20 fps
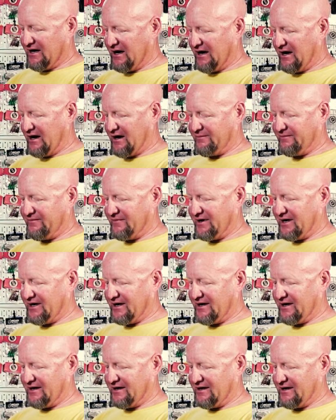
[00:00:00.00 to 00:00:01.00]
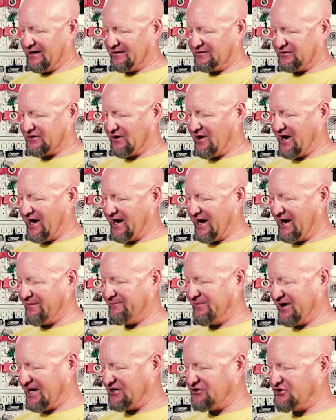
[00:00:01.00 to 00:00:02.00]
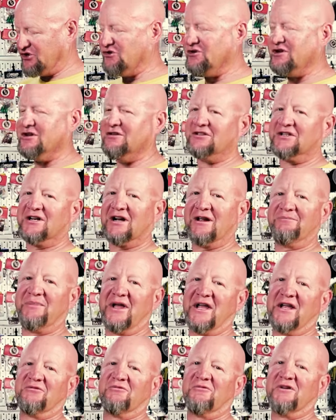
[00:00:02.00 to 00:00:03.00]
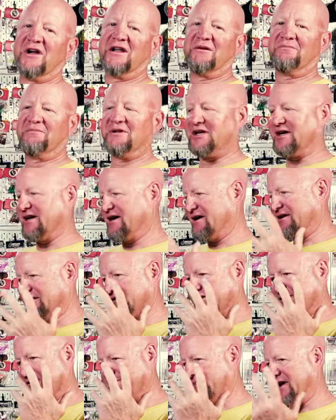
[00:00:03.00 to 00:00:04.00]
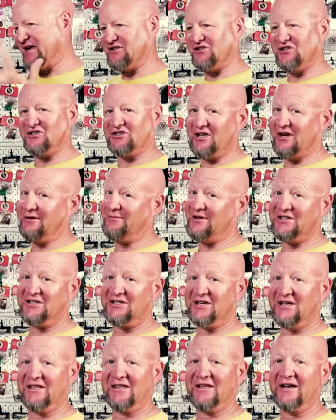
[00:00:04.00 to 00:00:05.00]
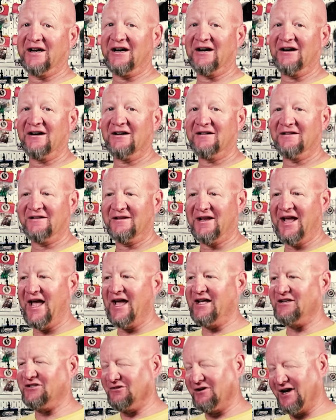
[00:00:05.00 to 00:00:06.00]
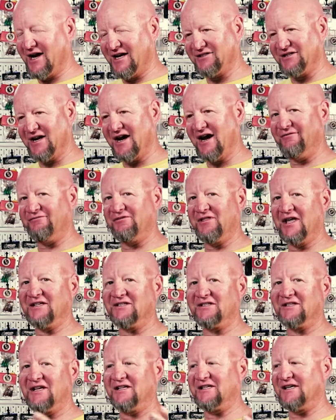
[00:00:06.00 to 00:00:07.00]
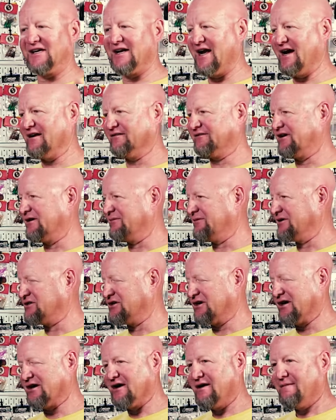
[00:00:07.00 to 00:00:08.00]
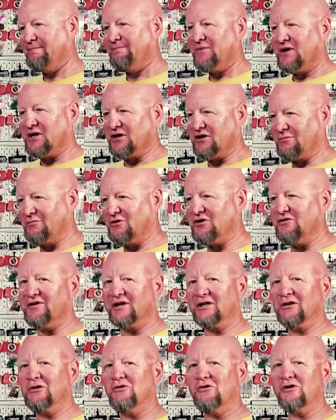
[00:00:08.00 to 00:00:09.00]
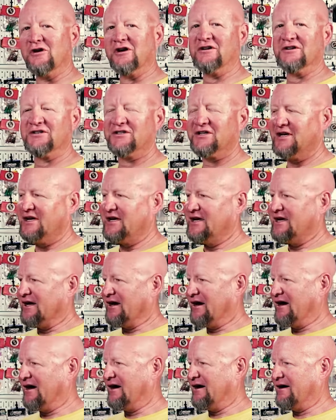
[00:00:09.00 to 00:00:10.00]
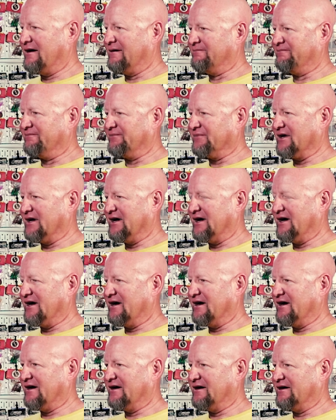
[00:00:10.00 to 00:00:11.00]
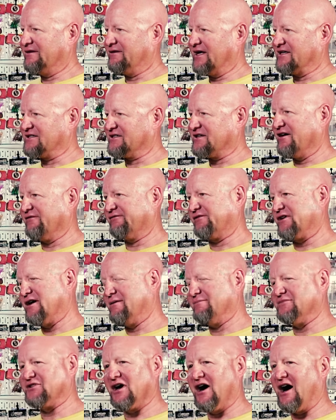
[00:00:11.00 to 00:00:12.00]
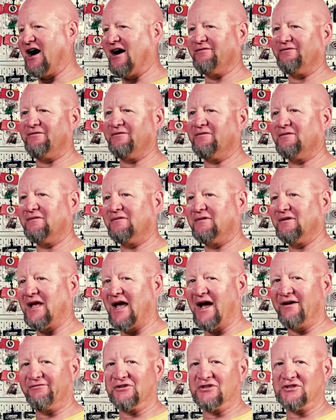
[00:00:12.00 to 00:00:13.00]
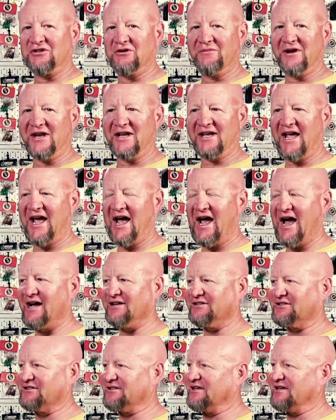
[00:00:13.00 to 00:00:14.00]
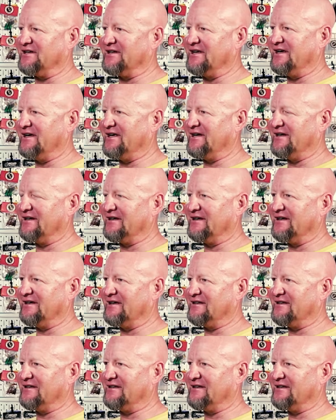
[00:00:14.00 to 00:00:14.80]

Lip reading: But I do use it on bait and weight because the bait's just gonna be sitting there dead, so it has time for that scent to get out there. But you're moving lures, that stuff comes off after so many casts, and